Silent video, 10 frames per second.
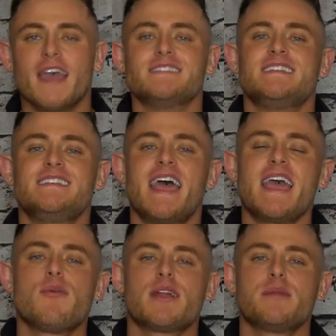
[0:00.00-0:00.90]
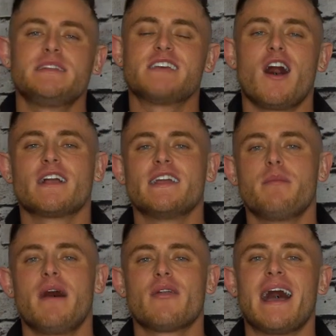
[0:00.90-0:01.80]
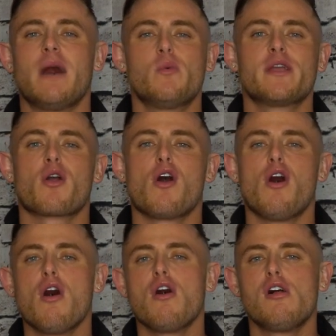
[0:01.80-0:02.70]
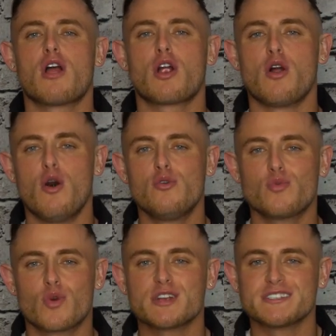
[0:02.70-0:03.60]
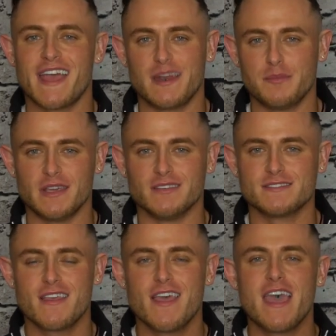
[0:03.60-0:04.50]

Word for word: and today we're going to be talking about how we are all our own worst enemies